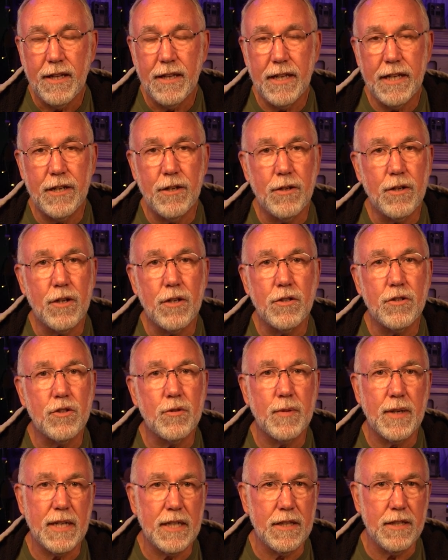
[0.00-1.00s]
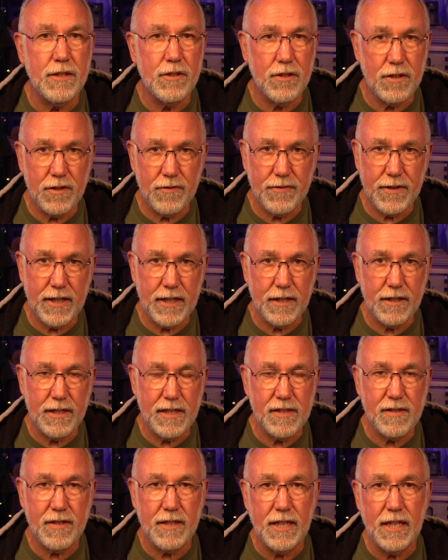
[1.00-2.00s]
they don't go directly to their final
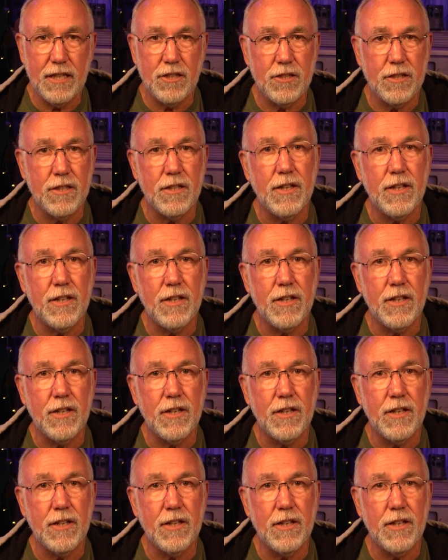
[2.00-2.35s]
destination.